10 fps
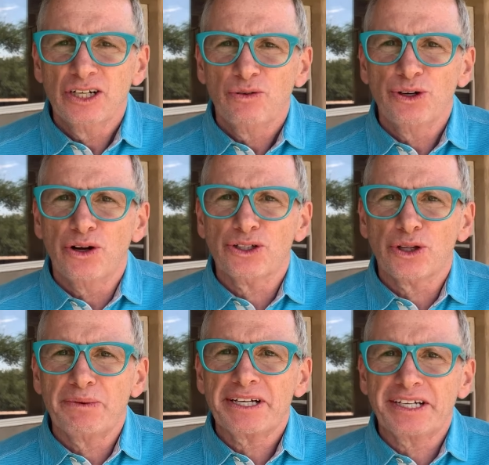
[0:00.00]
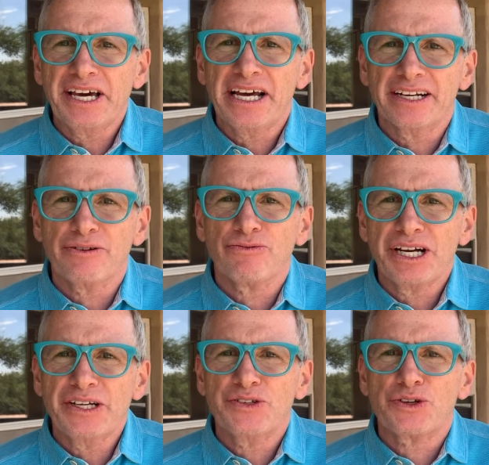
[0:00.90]
We all know the Bank of Canada
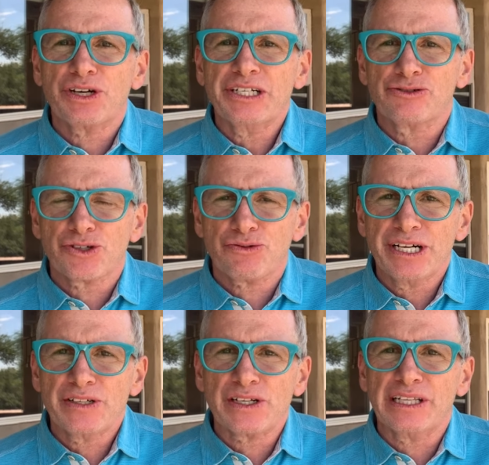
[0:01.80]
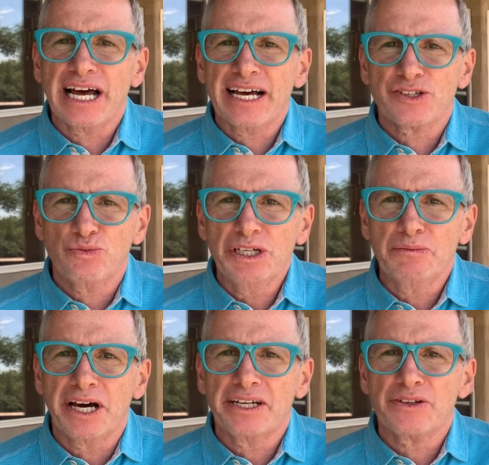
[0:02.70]
raised interest rates last week
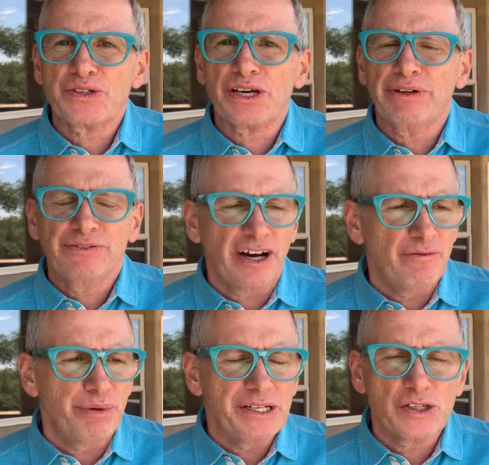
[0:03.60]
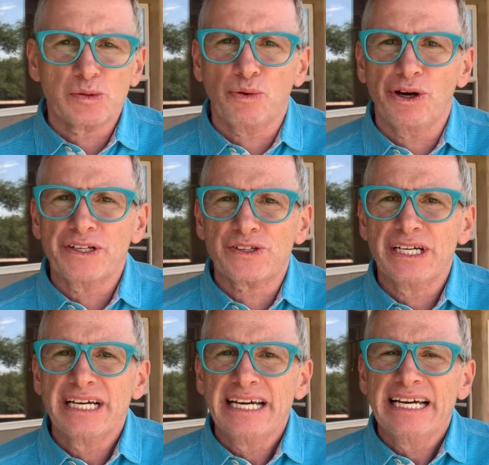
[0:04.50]
by another 75 basis points.
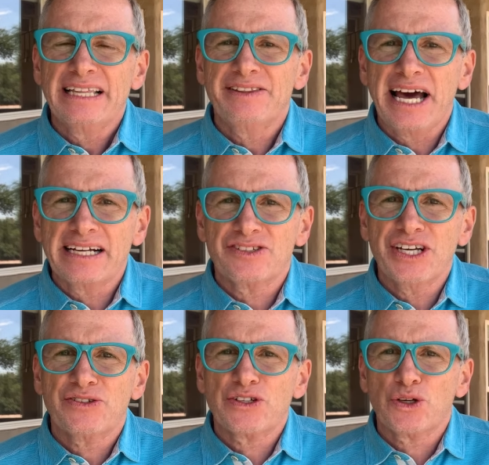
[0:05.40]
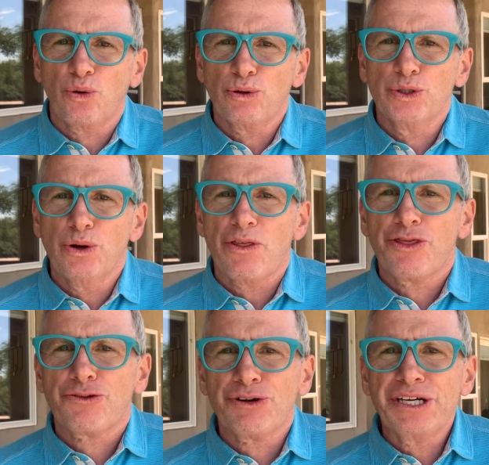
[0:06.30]
That takes the total to a
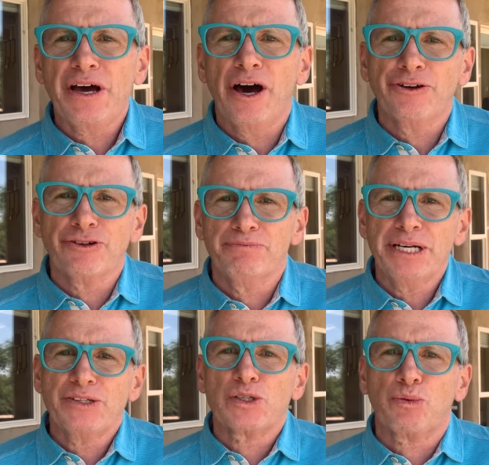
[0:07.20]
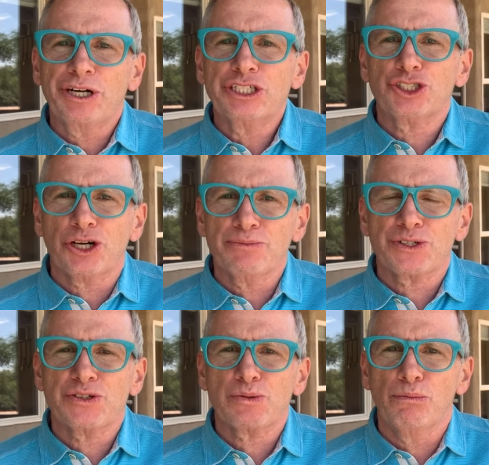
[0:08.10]
300 basis point jump
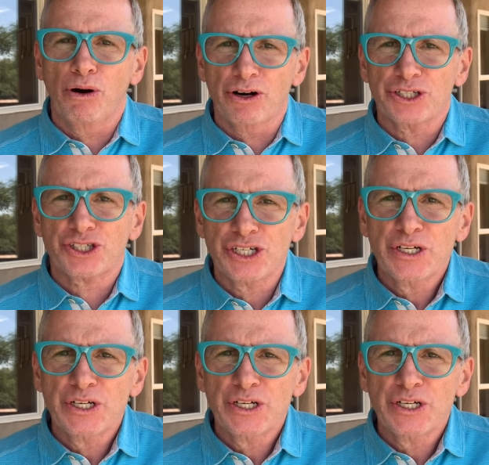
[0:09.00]
since March.